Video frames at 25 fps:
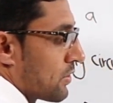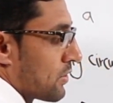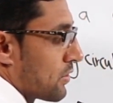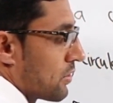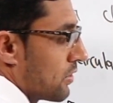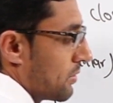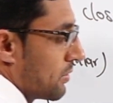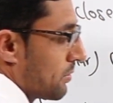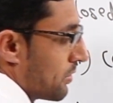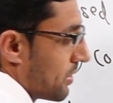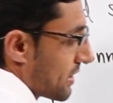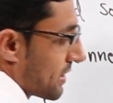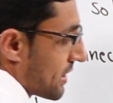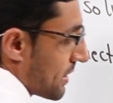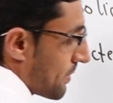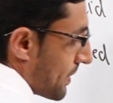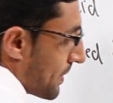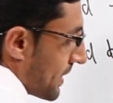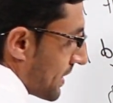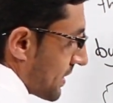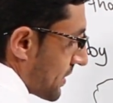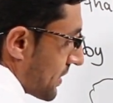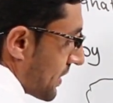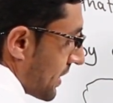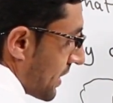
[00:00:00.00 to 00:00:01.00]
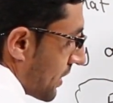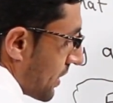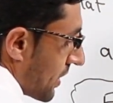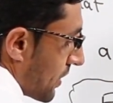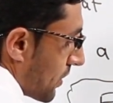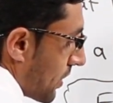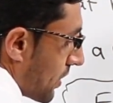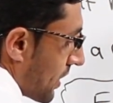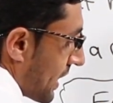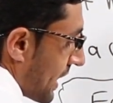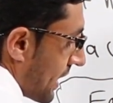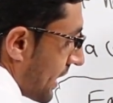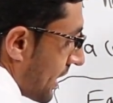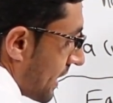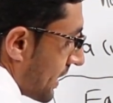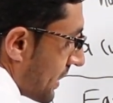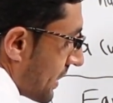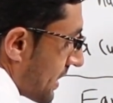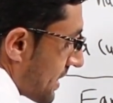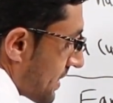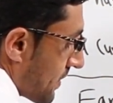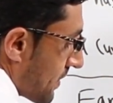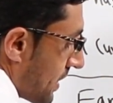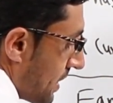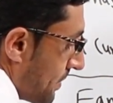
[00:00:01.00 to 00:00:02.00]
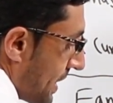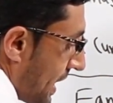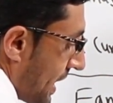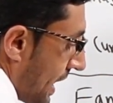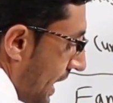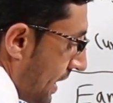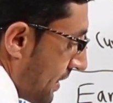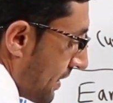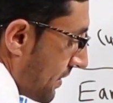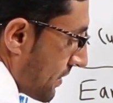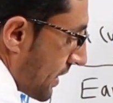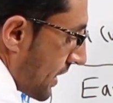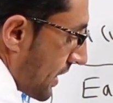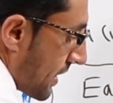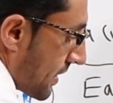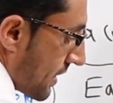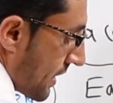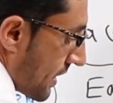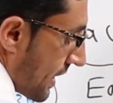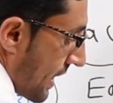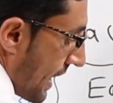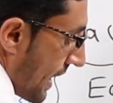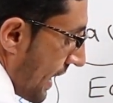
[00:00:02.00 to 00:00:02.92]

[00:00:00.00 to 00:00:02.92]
2 multiple 3. Okay, this will be 100.